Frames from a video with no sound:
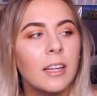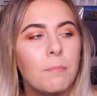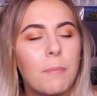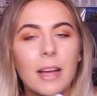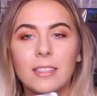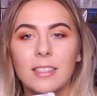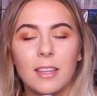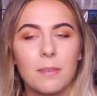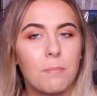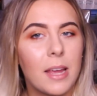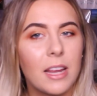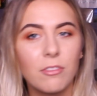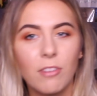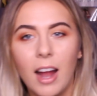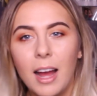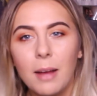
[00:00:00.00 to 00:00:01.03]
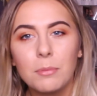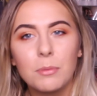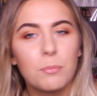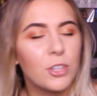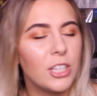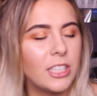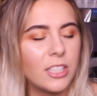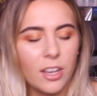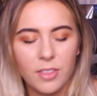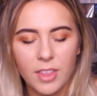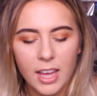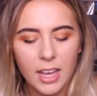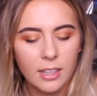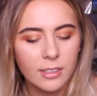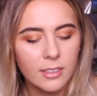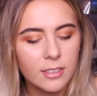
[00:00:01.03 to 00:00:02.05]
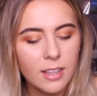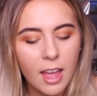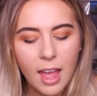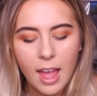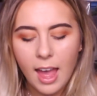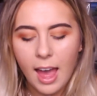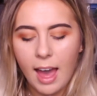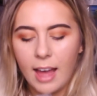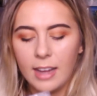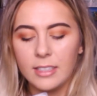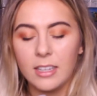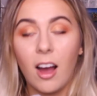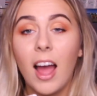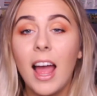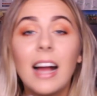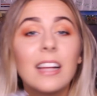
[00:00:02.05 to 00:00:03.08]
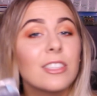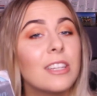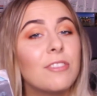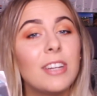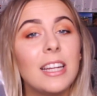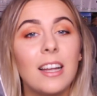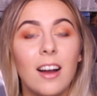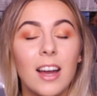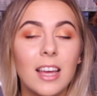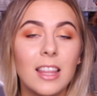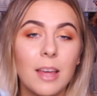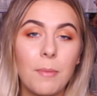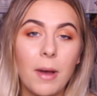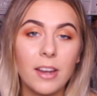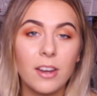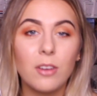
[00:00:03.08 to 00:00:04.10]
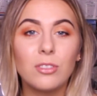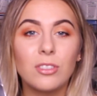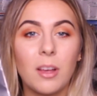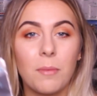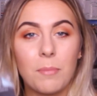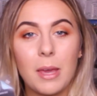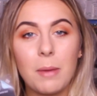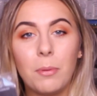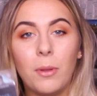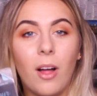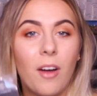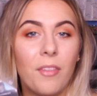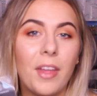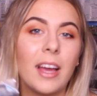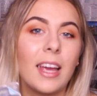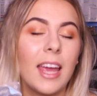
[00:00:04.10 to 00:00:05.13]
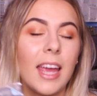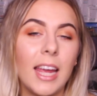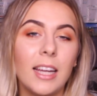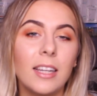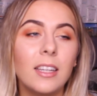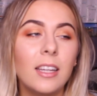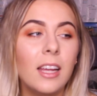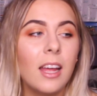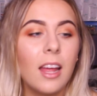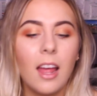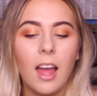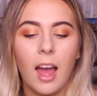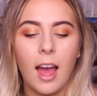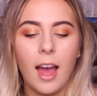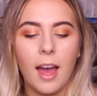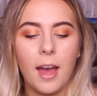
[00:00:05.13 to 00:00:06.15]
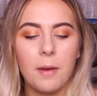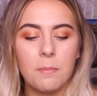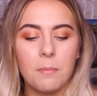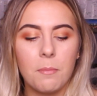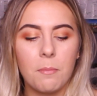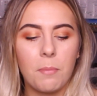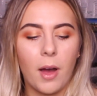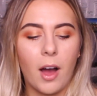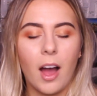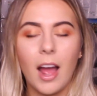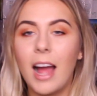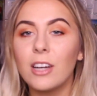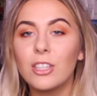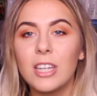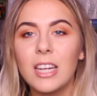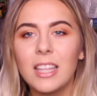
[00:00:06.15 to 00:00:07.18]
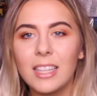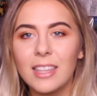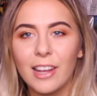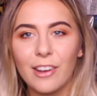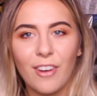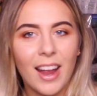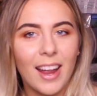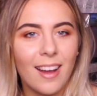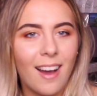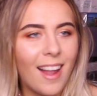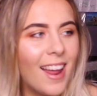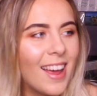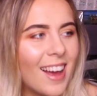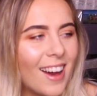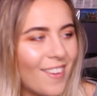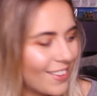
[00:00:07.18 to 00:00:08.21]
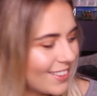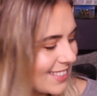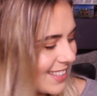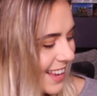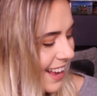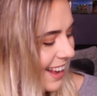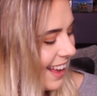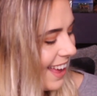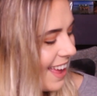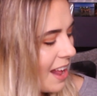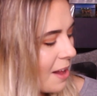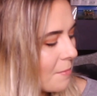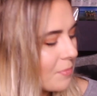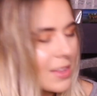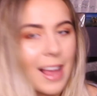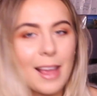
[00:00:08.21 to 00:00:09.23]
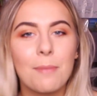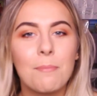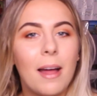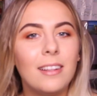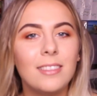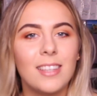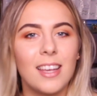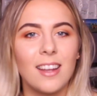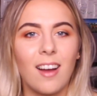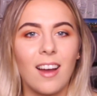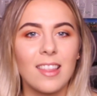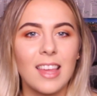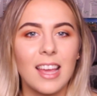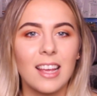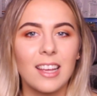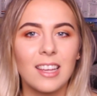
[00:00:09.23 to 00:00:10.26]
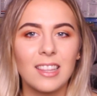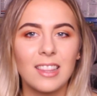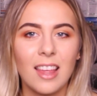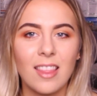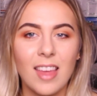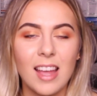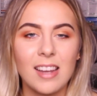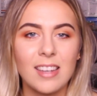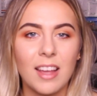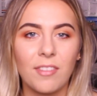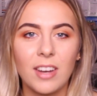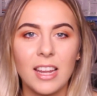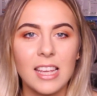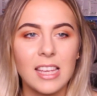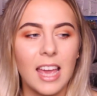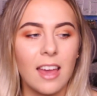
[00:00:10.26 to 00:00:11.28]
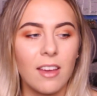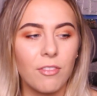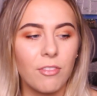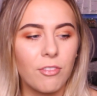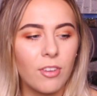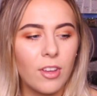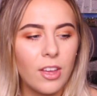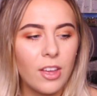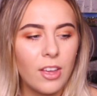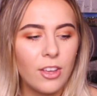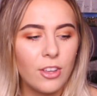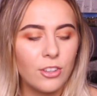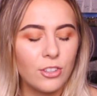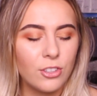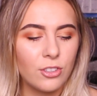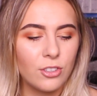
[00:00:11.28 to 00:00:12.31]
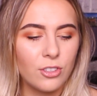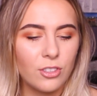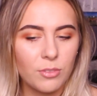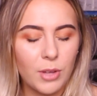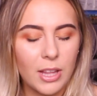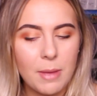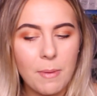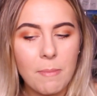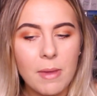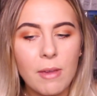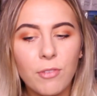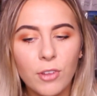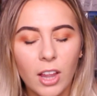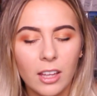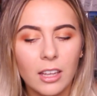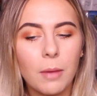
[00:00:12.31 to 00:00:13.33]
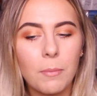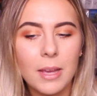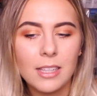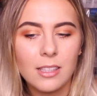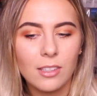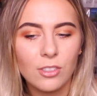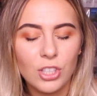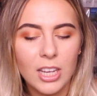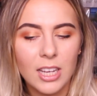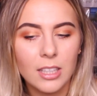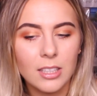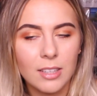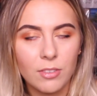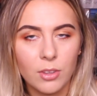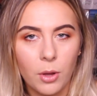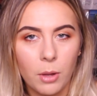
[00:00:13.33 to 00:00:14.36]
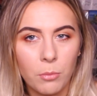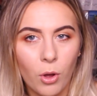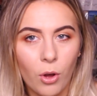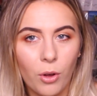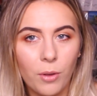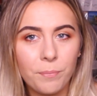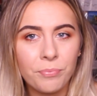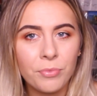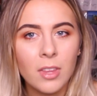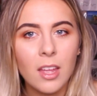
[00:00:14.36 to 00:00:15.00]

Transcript: Mexican bean wraps, burrito things, and I actually really like them. I know some people aren't that keen, but I actually think they're great. Honestly, like melted, I think that they definitely give, well, they make me feel like I'm eating cheese, even though I'm not.